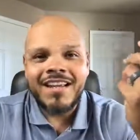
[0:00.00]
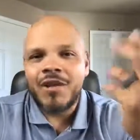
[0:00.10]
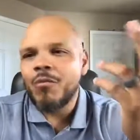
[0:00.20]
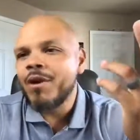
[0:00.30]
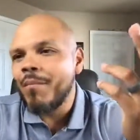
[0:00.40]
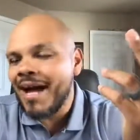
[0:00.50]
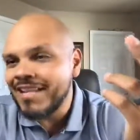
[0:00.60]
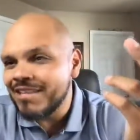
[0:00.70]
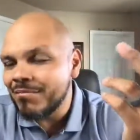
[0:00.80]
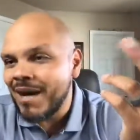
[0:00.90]
And then what did
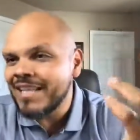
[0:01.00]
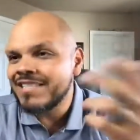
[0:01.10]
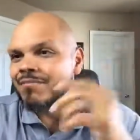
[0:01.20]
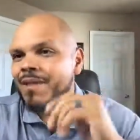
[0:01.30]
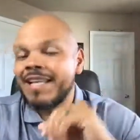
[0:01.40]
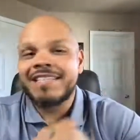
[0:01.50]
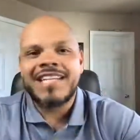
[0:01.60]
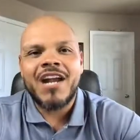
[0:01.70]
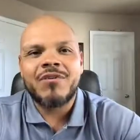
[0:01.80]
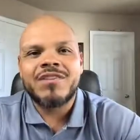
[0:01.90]
Miley Miley Miley
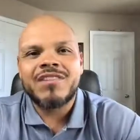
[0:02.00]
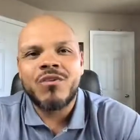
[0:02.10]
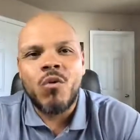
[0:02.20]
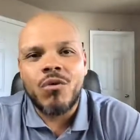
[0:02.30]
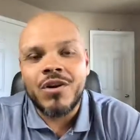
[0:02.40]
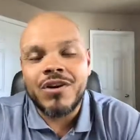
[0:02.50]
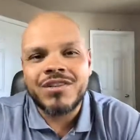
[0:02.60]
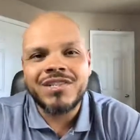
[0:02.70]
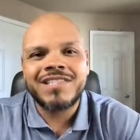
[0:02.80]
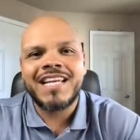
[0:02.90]
Cyrus to quote her?
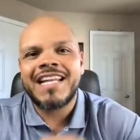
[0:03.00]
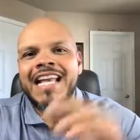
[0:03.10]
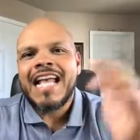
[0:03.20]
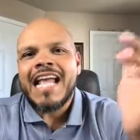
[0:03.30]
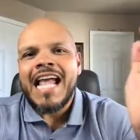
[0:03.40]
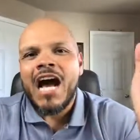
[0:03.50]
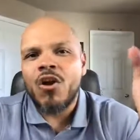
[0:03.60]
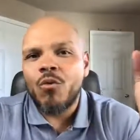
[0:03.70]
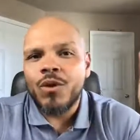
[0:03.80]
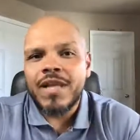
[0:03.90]
She said, "I
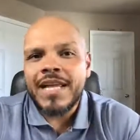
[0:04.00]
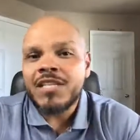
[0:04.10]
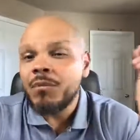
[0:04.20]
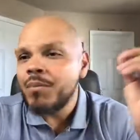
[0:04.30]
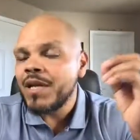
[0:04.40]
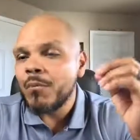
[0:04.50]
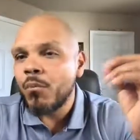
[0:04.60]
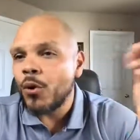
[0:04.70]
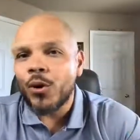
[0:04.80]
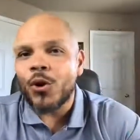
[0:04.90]
don't relate to being
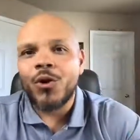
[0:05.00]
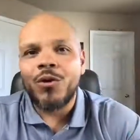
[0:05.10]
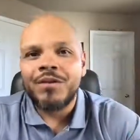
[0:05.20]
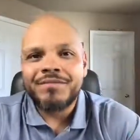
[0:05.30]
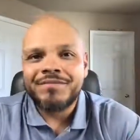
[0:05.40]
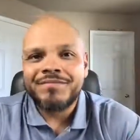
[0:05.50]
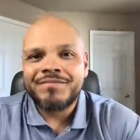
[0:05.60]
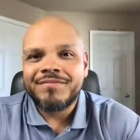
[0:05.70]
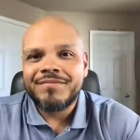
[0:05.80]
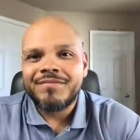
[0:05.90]
boy or girl,
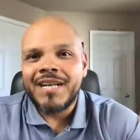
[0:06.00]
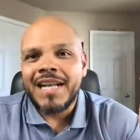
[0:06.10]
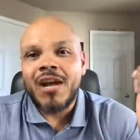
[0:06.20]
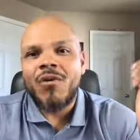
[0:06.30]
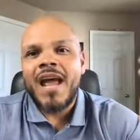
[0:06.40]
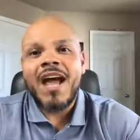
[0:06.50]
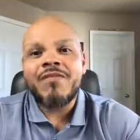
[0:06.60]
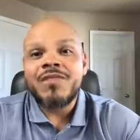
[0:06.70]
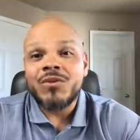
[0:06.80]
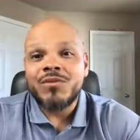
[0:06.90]
and I don't
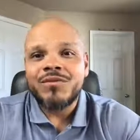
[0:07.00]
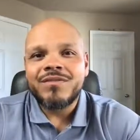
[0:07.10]
have to.